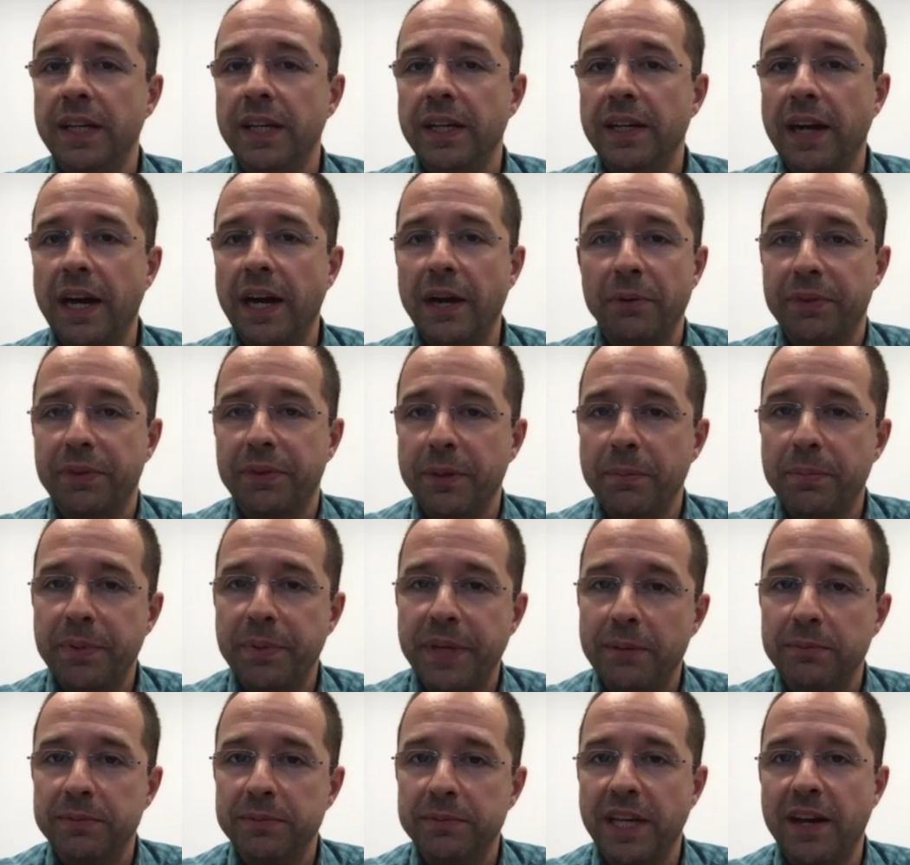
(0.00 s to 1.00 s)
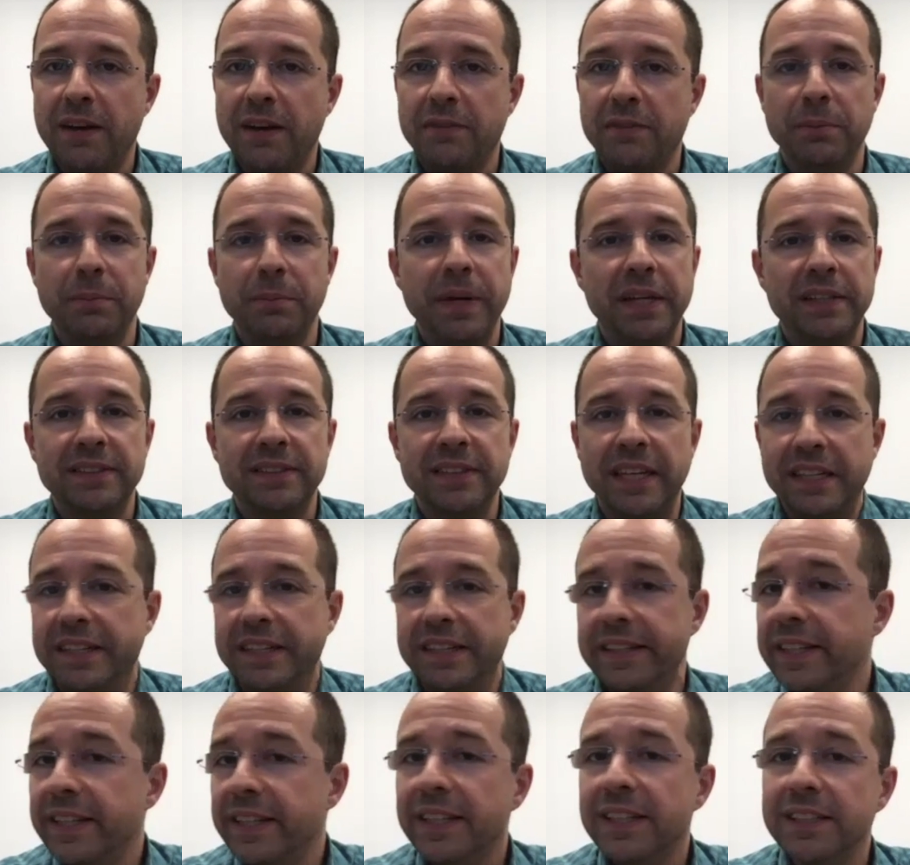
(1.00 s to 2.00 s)
I don't think PMs have the best
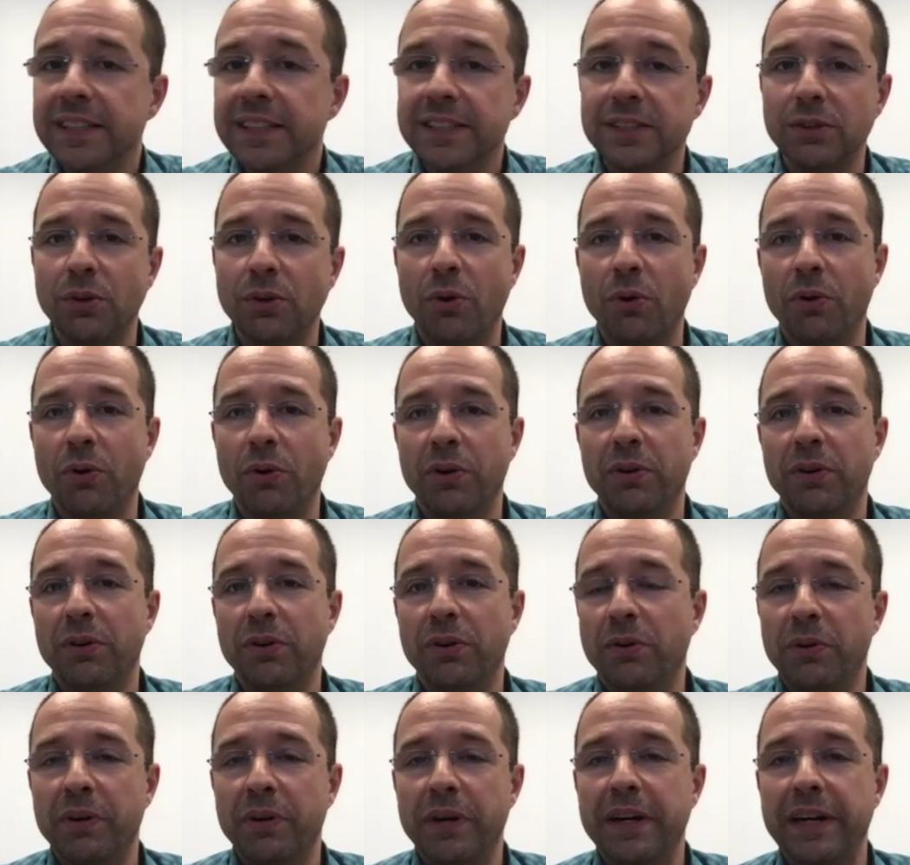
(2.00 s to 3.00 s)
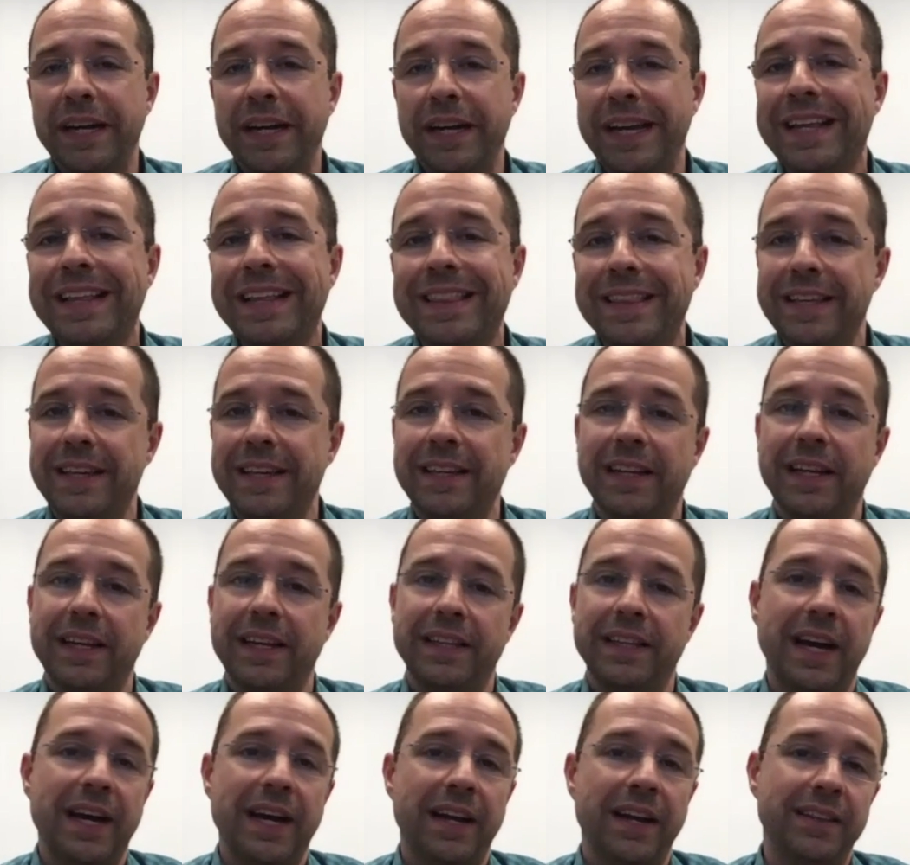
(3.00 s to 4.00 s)
ideas or anything like that.